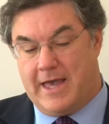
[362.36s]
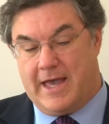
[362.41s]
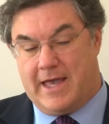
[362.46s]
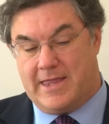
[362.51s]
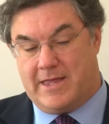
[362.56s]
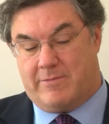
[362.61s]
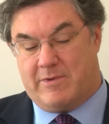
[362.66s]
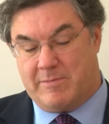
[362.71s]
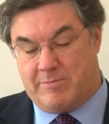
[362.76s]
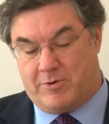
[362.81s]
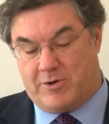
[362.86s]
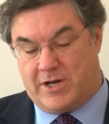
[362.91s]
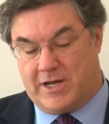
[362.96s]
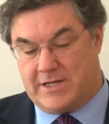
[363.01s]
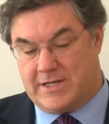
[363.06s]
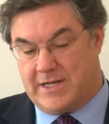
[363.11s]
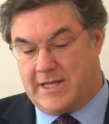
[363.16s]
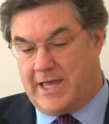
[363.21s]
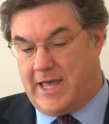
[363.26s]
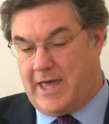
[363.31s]
And then we put it
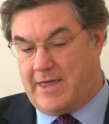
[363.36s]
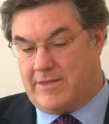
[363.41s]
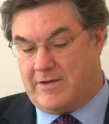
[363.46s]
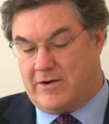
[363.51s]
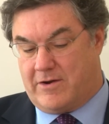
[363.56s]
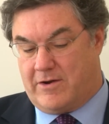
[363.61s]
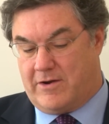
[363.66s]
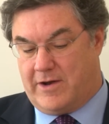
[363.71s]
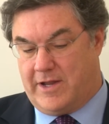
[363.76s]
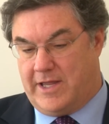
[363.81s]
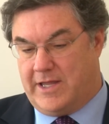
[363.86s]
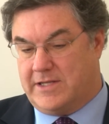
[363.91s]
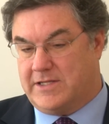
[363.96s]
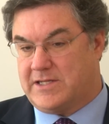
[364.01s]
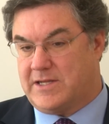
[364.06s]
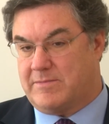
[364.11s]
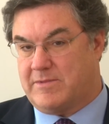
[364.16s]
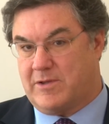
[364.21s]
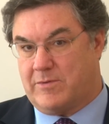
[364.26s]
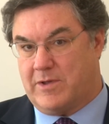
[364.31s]
together in
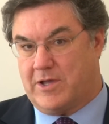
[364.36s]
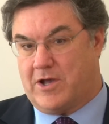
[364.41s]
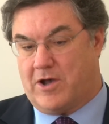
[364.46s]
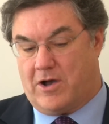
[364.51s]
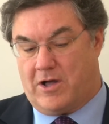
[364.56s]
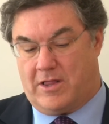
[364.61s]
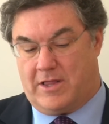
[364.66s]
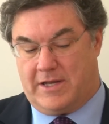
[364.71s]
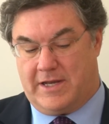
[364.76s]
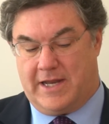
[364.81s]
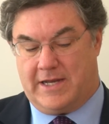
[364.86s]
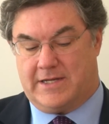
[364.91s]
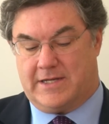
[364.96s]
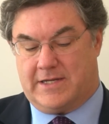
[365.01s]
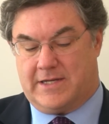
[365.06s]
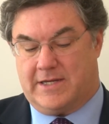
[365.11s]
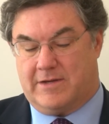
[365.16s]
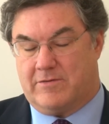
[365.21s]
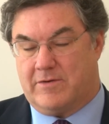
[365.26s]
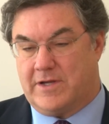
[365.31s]
something we call an
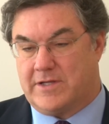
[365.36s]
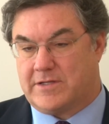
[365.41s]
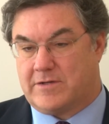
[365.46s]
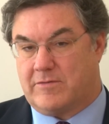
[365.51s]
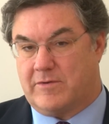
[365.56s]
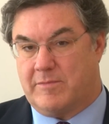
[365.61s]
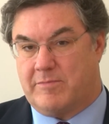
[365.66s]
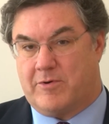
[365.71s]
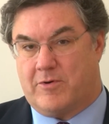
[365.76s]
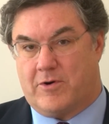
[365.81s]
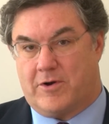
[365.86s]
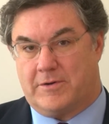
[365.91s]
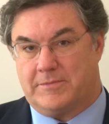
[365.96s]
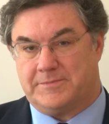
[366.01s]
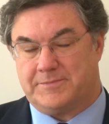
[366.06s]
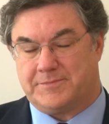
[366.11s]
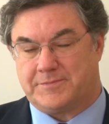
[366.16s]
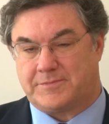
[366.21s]
entity risk report.